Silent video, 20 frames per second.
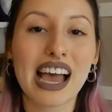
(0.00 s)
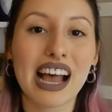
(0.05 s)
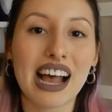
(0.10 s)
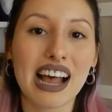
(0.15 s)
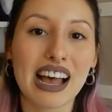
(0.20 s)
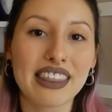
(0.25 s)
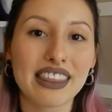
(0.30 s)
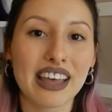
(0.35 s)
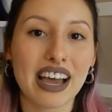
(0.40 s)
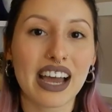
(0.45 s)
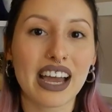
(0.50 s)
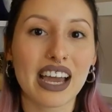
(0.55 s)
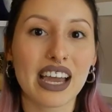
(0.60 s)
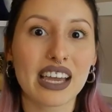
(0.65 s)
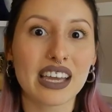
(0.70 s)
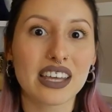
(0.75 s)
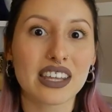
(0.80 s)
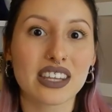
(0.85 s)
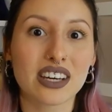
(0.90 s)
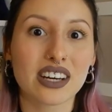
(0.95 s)
and
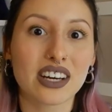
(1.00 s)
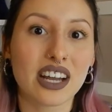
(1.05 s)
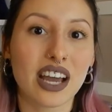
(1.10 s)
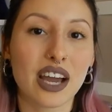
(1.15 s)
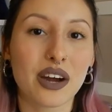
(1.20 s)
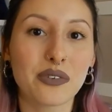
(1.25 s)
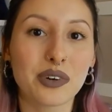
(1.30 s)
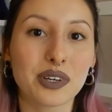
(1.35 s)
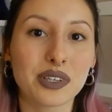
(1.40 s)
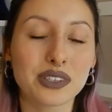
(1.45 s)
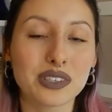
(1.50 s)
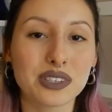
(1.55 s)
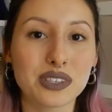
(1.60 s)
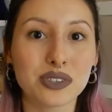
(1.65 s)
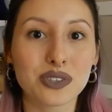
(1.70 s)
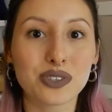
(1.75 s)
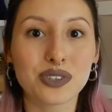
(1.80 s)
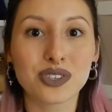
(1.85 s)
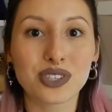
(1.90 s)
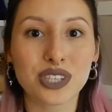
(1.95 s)
I thought I wanted
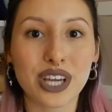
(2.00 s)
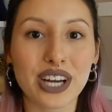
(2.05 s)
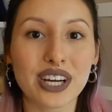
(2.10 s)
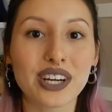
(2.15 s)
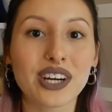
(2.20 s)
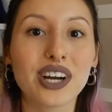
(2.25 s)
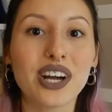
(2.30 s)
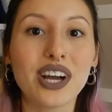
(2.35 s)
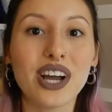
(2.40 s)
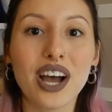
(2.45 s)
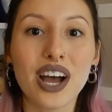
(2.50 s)
to share